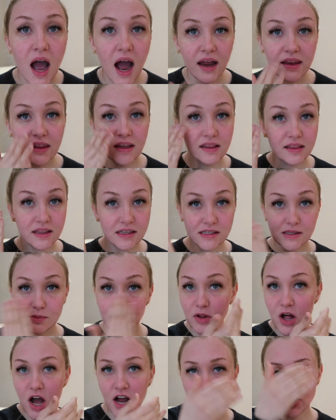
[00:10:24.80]
I think the
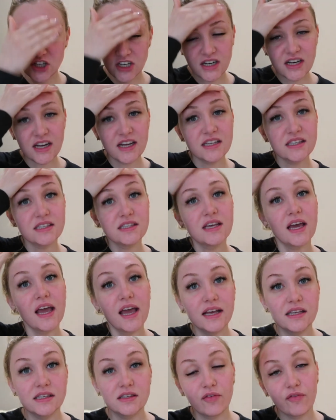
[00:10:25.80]
splotchiness
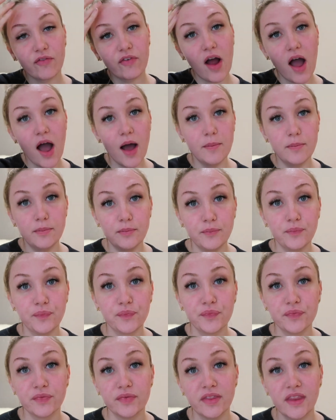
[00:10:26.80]
is from
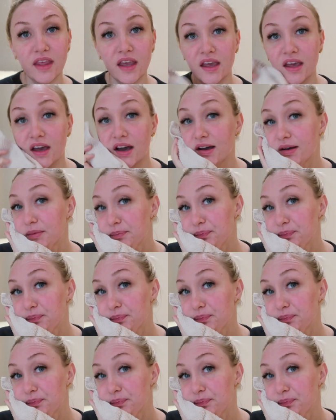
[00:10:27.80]
the